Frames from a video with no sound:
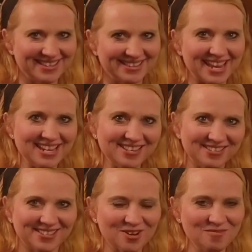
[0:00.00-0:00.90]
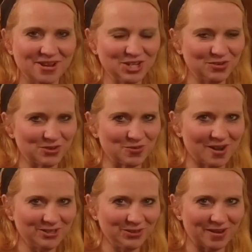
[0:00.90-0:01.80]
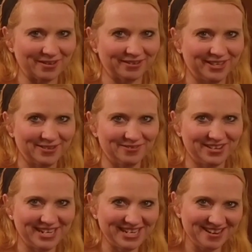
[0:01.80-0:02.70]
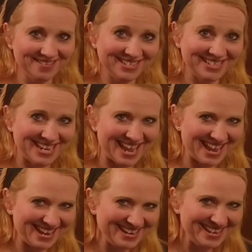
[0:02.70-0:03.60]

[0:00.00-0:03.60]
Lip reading: Thank you so much for watching my video today.